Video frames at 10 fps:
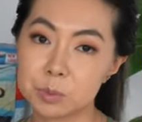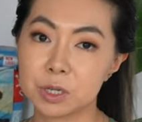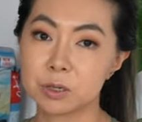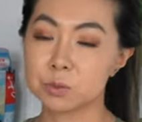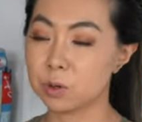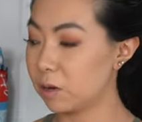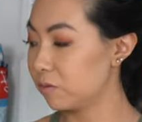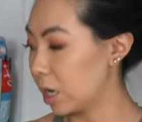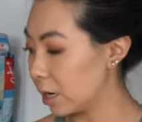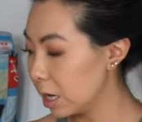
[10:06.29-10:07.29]
because what I've
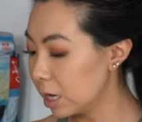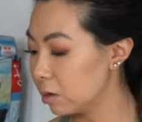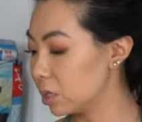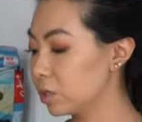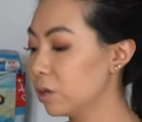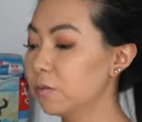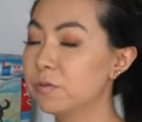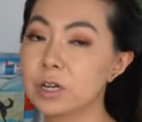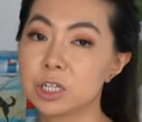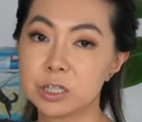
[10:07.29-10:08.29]
done is
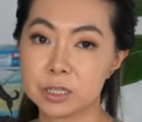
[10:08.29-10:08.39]
finish